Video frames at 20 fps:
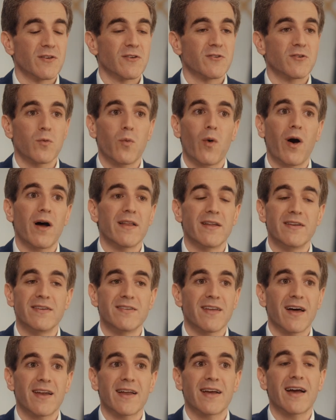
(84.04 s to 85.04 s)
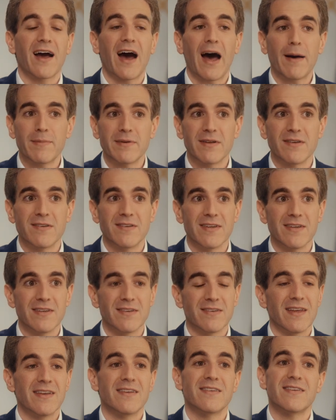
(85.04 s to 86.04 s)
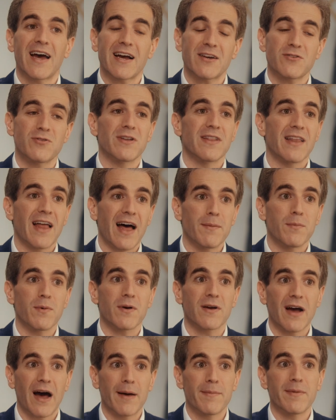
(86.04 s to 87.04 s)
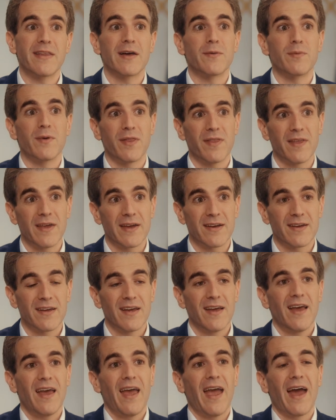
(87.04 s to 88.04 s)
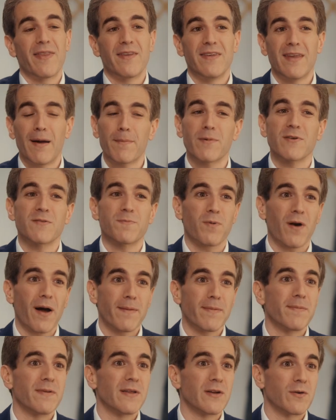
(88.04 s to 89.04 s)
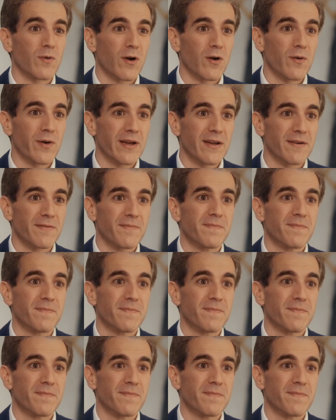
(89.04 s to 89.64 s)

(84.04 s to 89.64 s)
So while it is not a common disease, it is actually a lot more common than we think, and the number is probably growing.